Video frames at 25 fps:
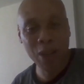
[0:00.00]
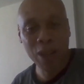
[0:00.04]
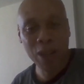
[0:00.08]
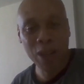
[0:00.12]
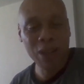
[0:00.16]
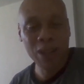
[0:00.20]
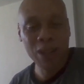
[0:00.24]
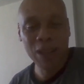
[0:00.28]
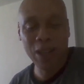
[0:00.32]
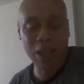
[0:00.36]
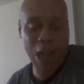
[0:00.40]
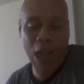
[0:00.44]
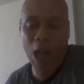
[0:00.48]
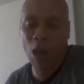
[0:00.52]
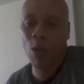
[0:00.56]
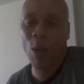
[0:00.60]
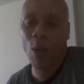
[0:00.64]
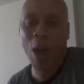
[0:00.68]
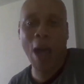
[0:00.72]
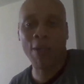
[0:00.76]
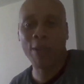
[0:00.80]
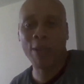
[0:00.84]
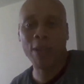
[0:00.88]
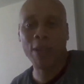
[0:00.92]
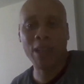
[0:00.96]
He
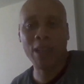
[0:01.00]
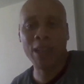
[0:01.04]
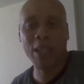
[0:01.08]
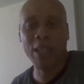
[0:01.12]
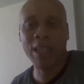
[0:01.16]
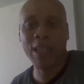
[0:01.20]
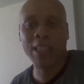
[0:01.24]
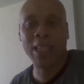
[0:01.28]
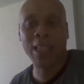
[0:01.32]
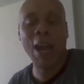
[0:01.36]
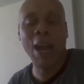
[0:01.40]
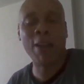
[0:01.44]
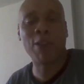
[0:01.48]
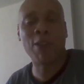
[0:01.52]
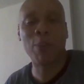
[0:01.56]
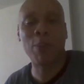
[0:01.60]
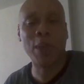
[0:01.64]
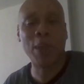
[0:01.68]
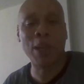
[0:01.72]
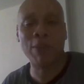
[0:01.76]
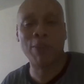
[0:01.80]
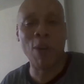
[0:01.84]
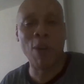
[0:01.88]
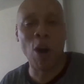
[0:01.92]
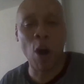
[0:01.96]
doesn't have to
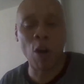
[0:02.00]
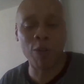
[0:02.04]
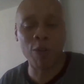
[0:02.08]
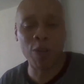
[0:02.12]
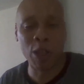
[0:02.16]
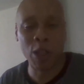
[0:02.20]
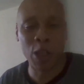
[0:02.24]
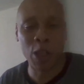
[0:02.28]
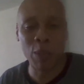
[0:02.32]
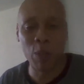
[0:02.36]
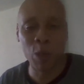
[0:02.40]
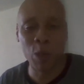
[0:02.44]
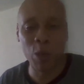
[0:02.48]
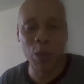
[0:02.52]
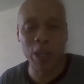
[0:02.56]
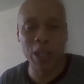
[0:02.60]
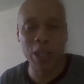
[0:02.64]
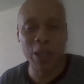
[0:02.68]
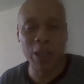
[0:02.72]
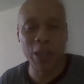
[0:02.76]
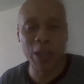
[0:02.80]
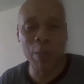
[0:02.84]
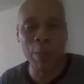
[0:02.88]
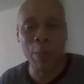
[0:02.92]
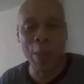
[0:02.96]
be involved in the
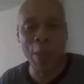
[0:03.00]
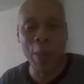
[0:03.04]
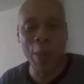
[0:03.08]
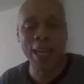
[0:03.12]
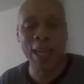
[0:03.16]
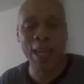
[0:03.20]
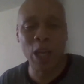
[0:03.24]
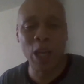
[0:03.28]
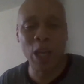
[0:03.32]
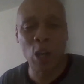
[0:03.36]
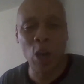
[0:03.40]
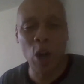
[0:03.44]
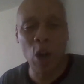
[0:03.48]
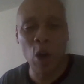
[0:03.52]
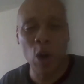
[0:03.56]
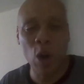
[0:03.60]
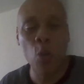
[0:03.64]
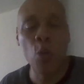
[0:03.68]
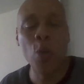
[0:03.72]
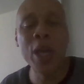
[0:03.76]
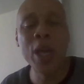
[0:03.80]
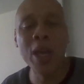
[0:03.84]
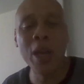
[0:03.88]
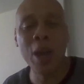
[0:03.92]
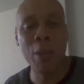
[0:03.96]
community making it go.
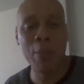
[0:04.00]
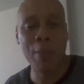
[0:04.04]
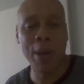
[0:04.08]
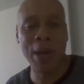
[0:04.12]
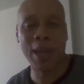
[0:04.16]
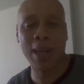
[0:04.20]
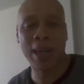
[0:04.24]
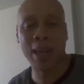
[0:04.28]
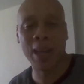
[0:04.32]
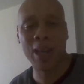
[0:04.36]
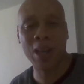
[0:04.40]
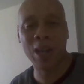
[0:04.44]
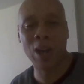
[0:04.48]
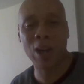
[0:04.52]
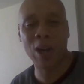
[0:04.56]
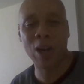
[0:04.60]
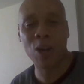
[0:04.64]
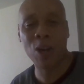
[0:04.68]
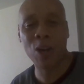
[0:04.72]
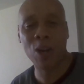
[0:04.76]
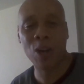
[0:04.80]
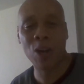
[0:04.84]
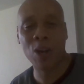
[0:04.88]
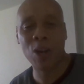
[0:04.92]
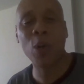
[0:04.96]
We gonna make it go.
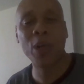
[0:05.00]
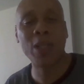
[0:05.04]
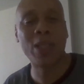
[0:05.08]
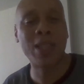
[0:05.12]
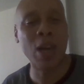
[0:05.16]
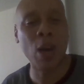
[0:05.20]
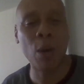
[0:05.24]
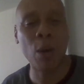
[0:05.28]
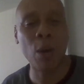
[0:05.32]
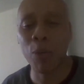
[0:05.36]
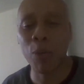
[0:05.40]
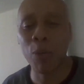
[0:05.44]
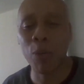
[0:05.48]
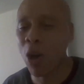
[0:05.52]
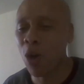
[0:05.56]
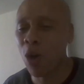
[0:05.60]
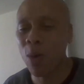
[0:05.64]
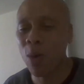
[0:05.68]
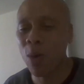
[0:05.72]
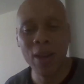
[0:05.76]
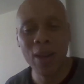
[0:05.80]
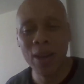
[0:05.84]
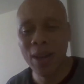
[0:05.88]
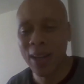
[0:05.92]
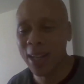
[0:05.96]
COINTELPRO,
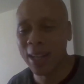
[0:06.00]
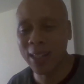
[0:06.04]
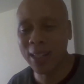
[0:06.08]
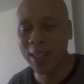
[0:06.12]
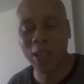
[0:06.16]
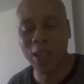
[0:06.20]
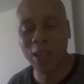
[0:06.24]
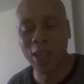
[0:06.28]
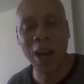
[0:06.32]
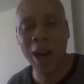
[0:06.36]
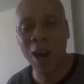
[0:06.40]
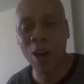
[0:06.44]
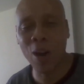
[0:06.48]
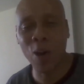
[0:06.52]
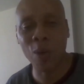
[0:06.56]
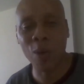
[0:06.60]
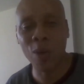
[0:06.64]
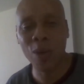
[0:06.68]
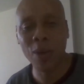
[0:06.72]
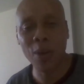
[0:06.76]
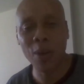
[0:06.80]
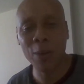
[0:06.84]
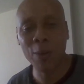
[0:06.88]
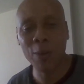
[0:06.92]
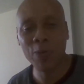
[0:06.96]
it's a go.
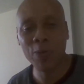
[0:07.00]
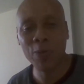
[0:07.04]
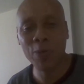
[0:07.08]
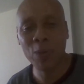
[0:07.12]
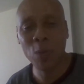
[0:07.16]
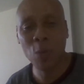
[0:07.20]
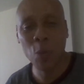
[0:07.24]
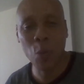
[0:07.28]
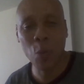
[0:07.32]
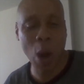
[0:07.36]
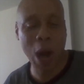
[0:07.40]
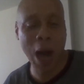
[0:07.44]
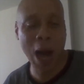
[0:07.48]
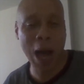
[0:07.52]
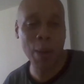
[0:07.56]
Why?